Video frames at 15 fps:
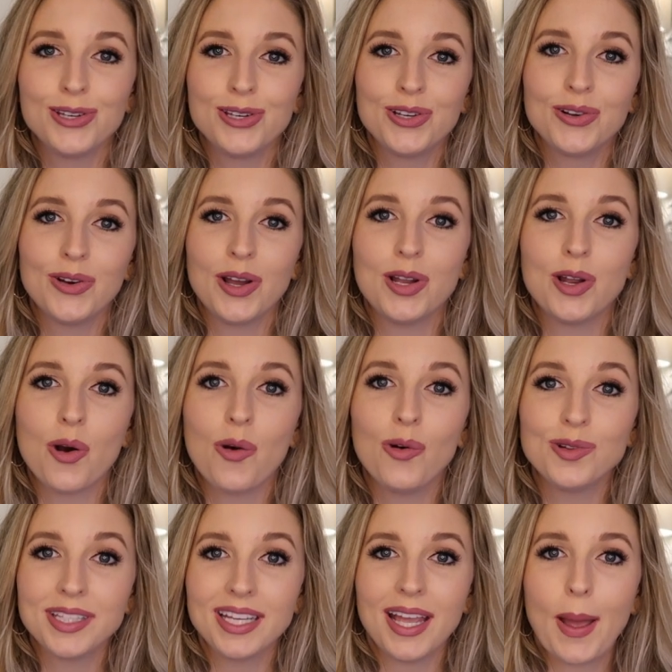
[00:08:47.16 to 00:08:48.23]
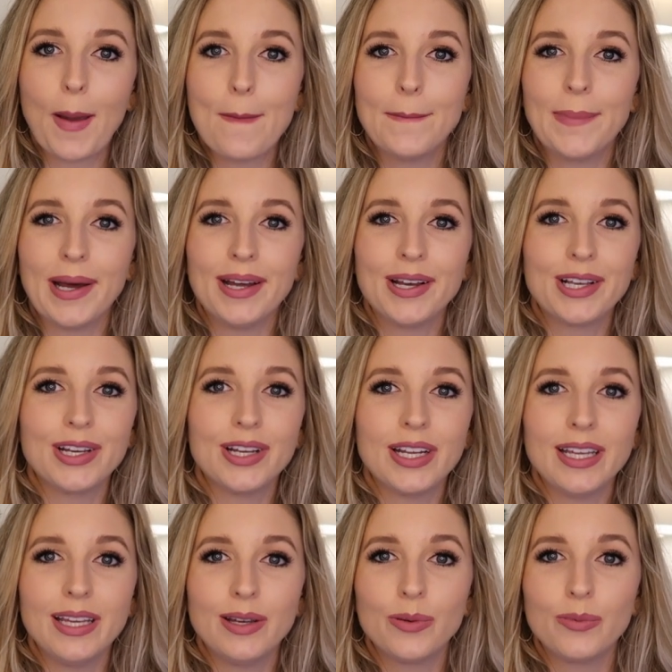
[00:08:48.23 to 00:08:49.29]
to an oldie but a
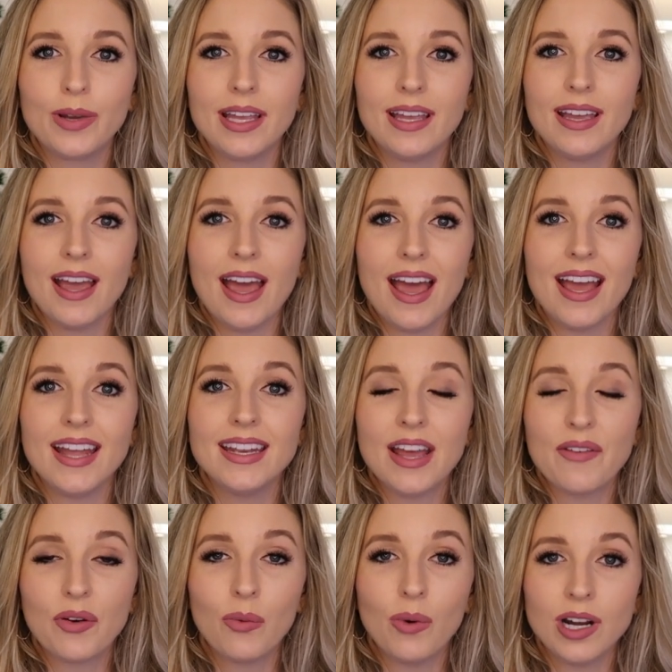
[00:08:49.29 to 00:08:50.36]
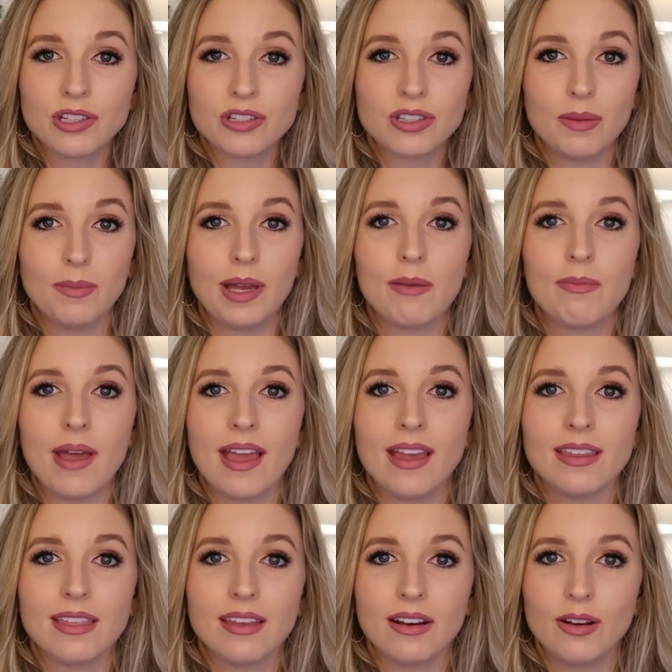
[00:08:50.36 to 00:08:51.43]
goodie. We had never watched The Big
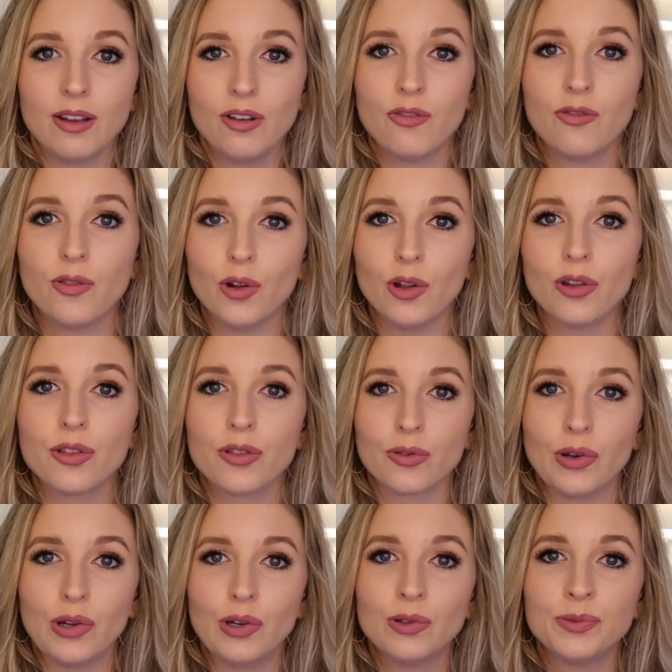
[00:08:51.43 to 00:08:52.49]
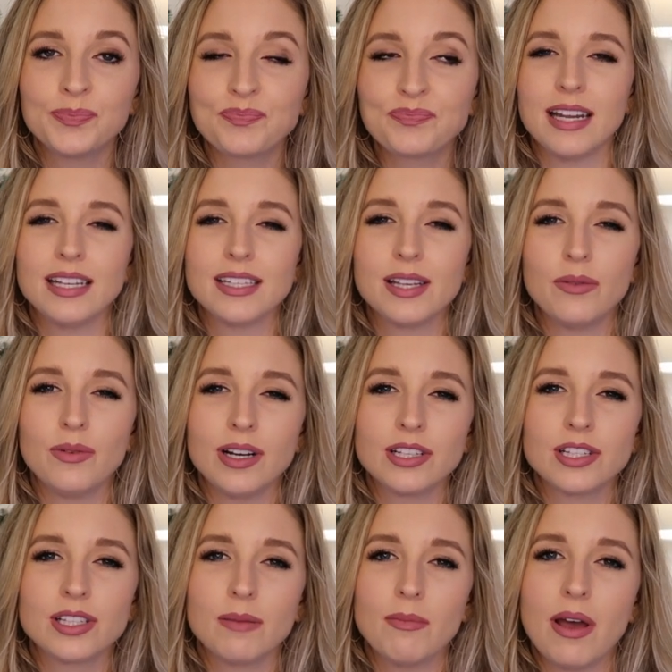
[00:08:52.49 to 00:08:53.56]
Bang Theory full through. Dennis had
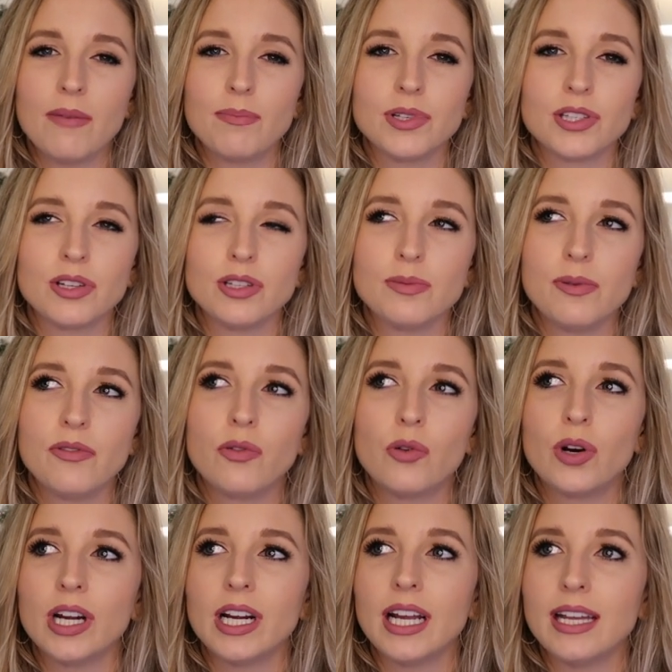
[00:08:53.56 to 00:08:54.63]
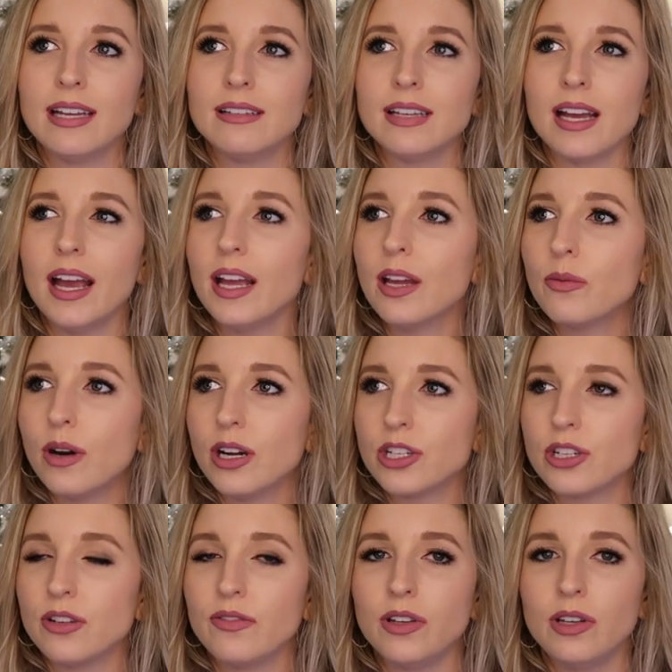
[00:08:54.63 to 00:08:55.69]
watched some episodes before, and I had
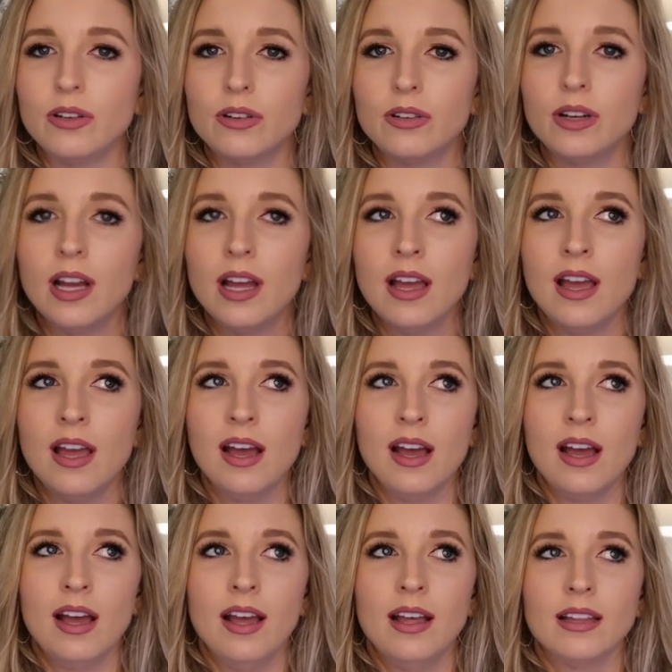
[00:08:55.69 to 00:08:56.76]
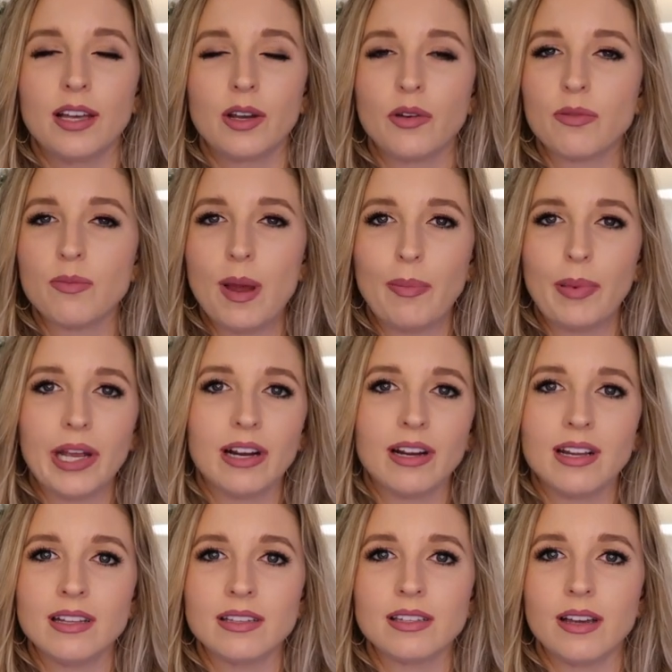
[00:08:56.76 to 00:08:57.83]
watched a few, like with my
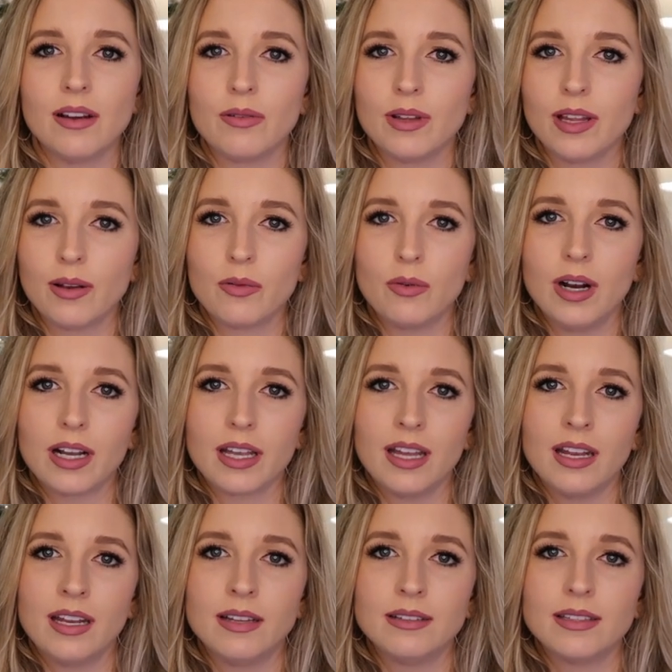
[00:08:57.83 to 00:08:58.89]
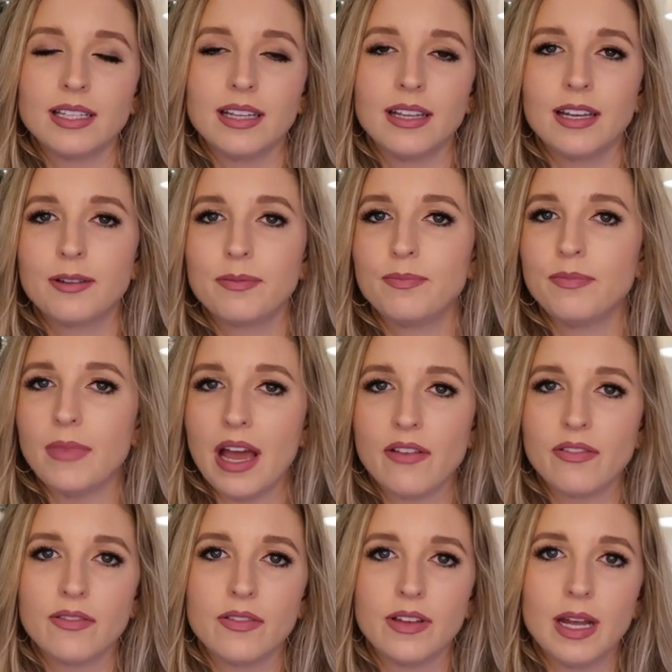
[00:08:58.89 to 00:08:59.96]
parents. I would like walk in and see like
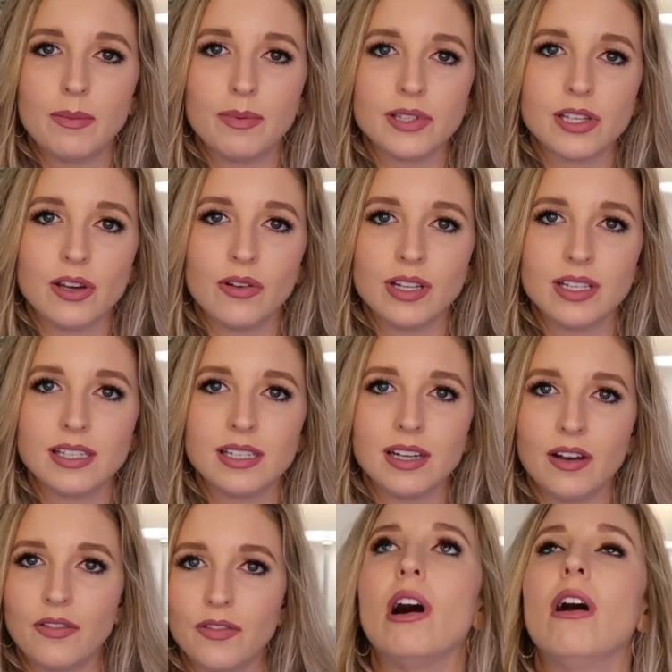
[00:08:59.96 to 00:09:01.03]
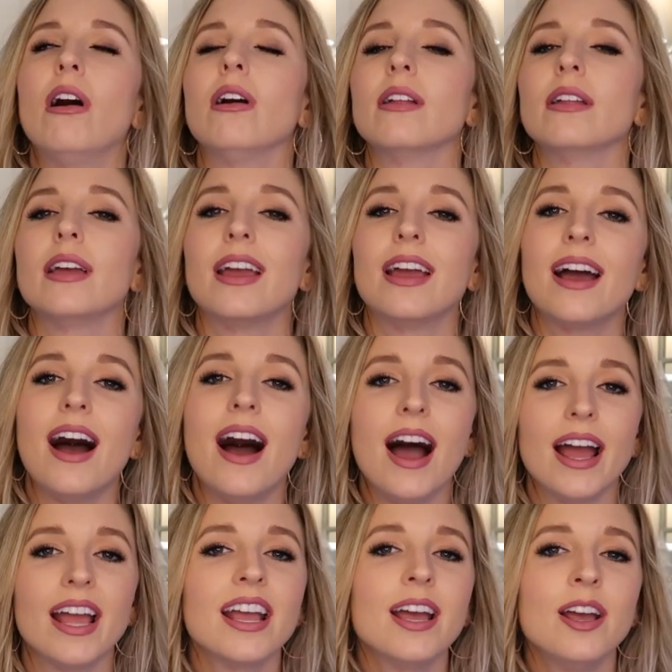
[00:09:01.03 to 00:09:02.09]
half of an episode and stuff. Y'all,
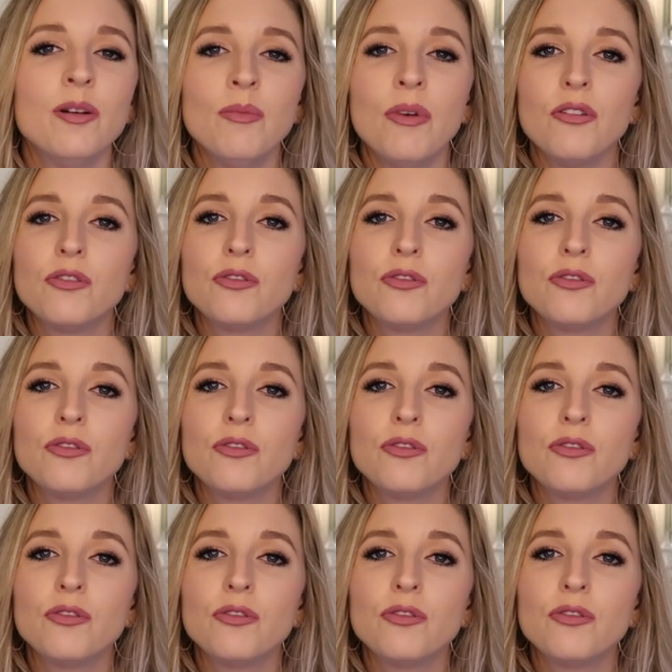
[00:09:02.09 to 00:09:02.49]
I am